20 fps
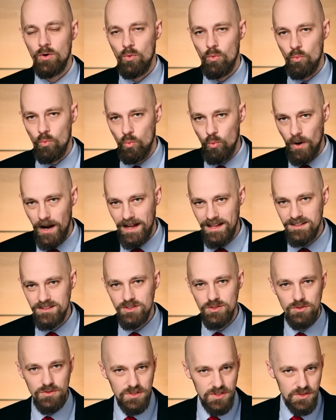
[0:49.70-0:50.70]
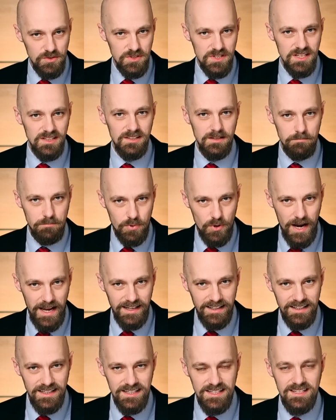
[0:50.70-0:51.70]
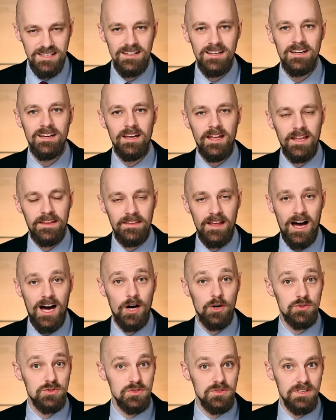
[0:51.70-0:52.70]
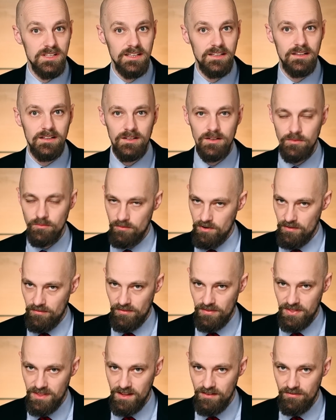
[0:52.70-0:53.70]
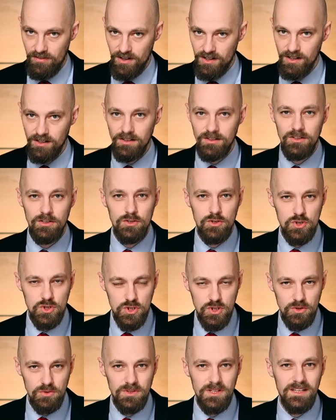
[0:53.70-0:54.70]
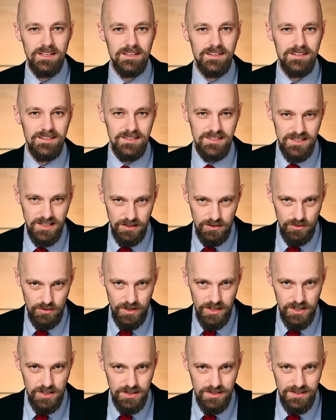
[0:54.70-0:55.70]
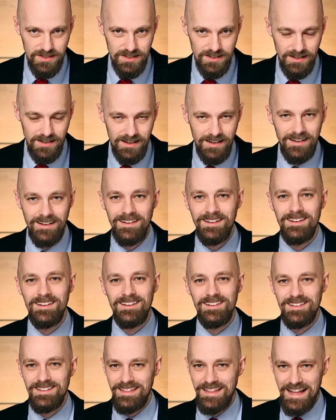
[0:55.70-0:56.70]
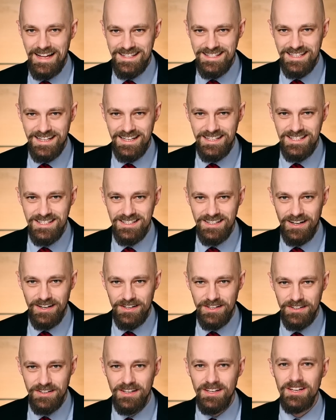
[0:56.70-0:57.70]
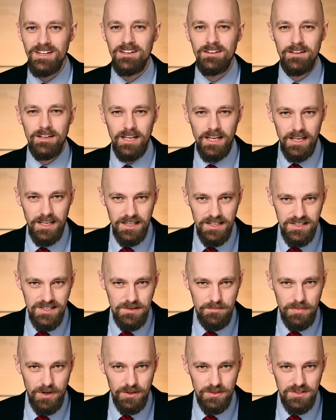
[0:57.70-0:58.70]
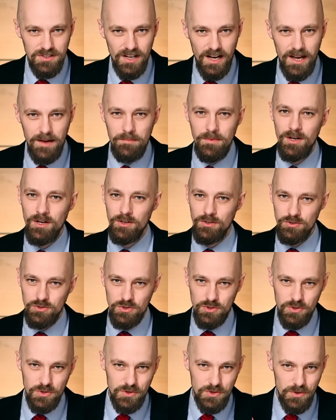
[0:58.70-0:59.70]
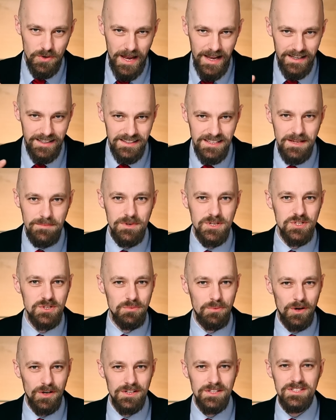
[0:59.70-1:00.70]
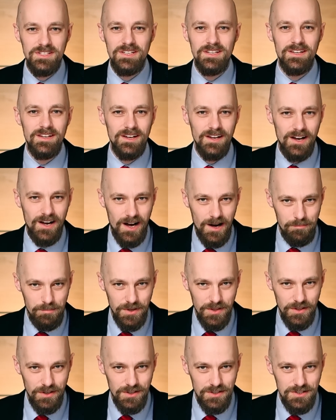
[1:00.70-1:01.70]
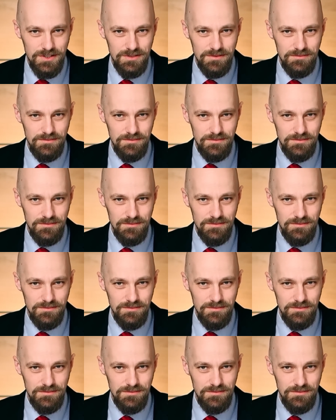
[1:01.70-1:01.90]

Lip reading: when to use it in practice and how to deal with difficult shooting situations. Let's get started. It is about time to crank the image quality up a notch.